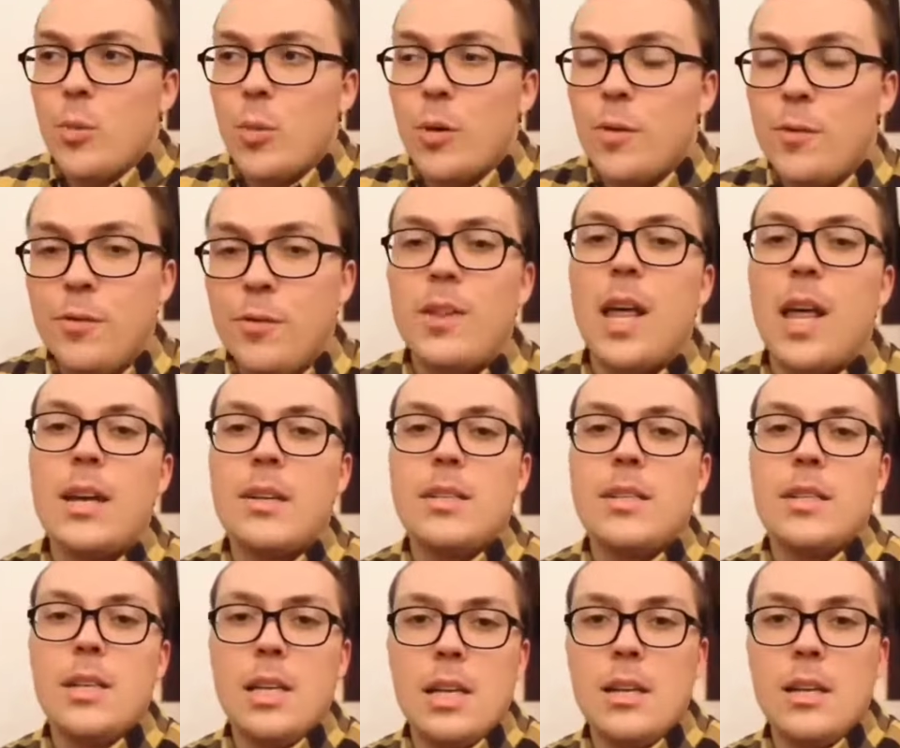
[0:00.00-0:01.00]

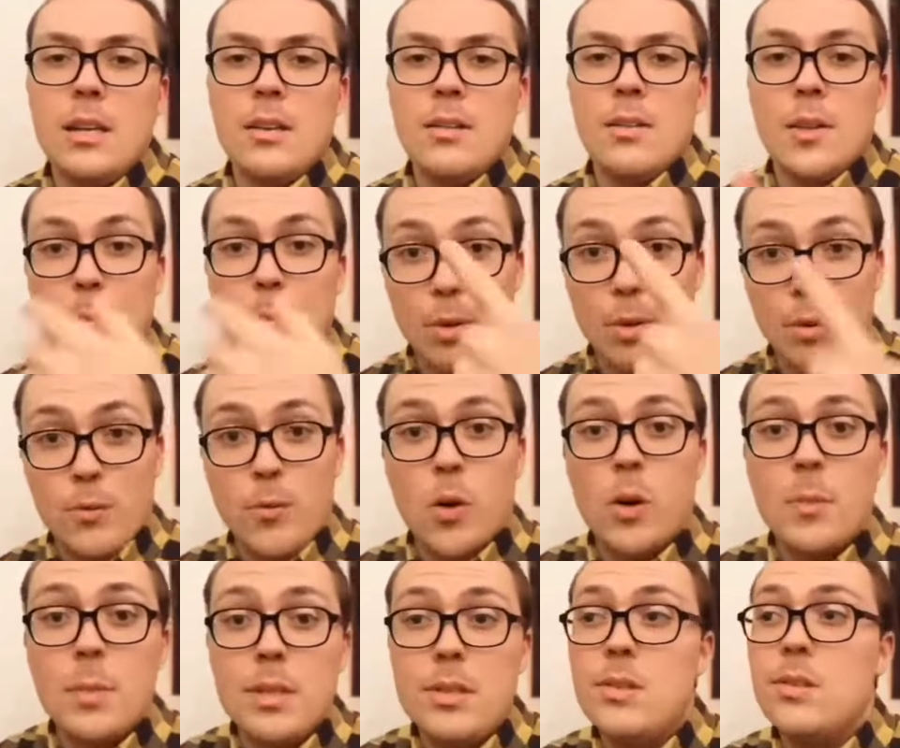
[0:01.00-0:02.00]
reflected in the
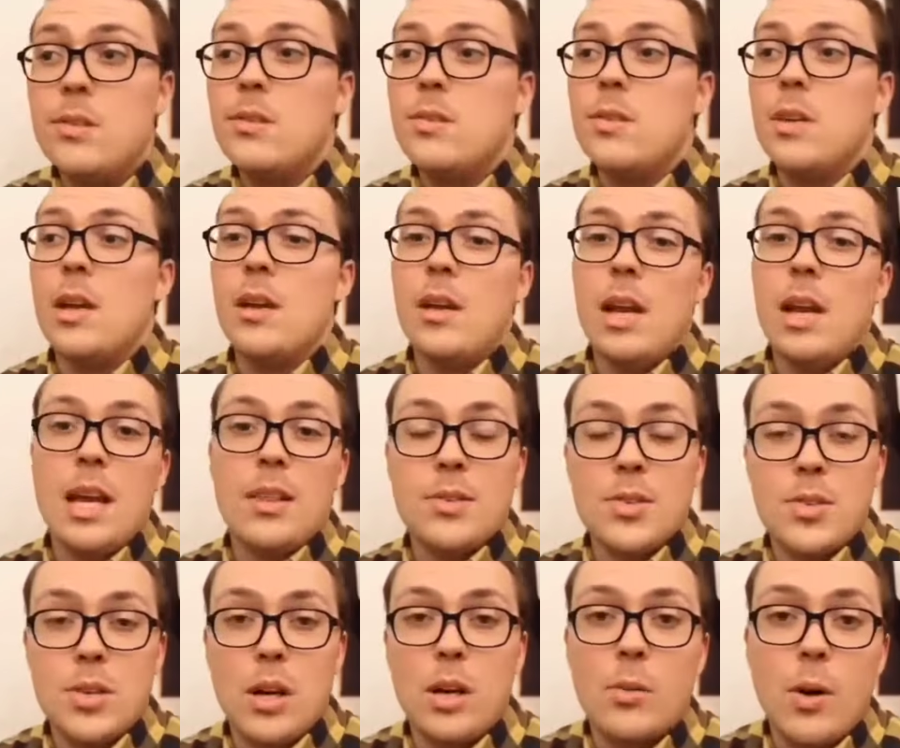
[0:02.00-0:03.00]
performances and
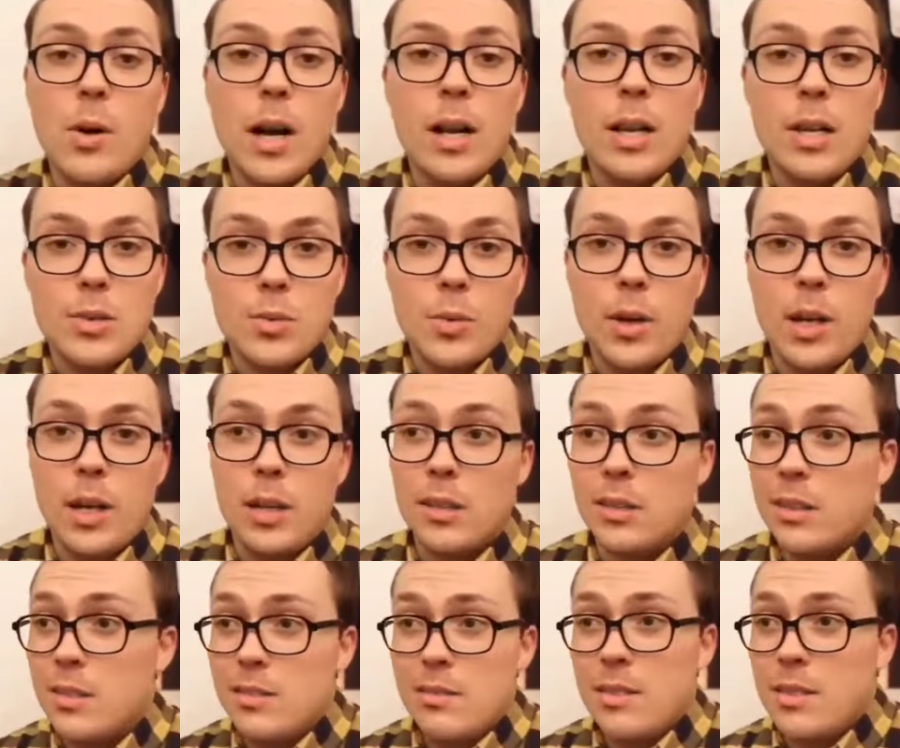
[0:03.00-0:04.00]
the songwriting as well.